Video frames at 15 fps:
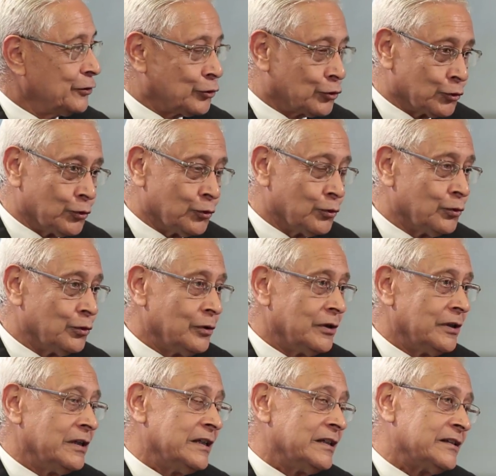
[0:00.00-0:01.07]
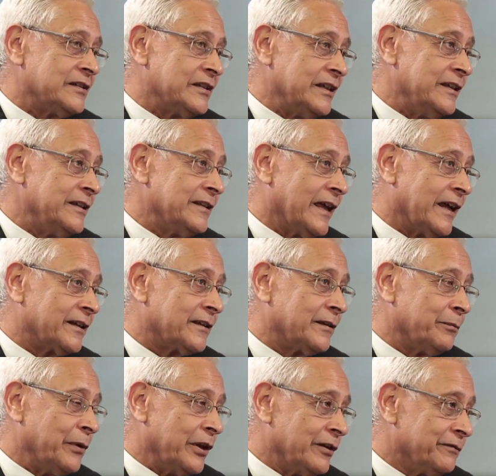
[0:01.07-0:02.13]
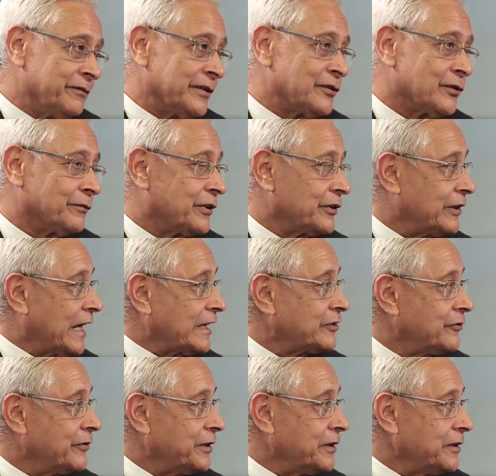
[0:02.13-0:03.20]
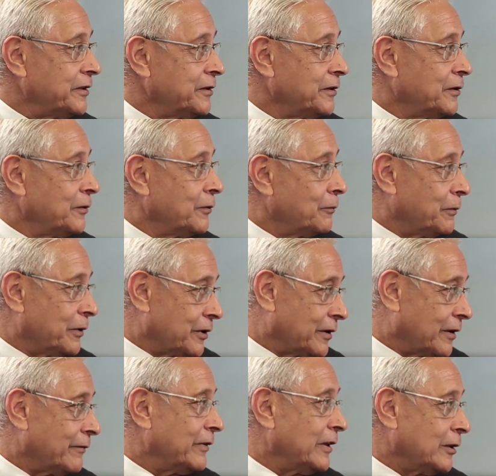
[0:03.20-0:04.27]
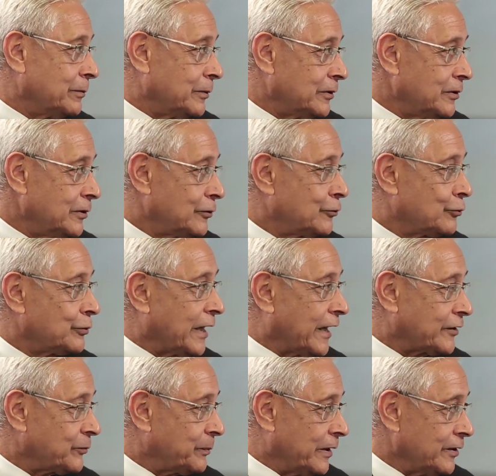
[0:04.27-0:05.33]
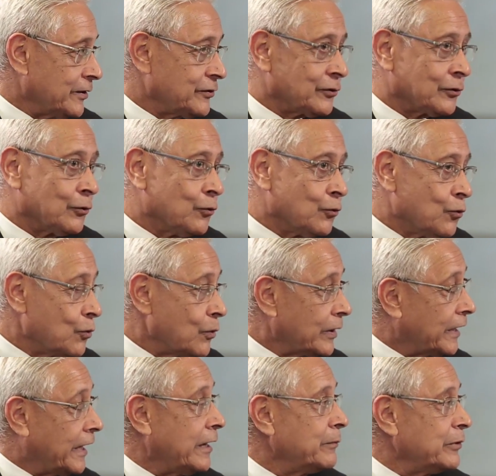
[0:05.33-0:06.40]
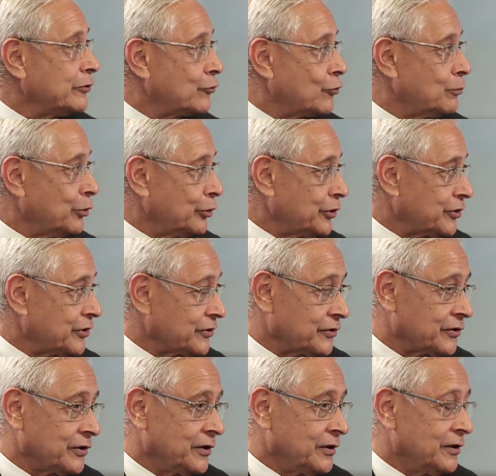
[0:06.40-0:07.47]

to see that the benefits of the tax treaty were available to taxpayers who came in through Mauritius.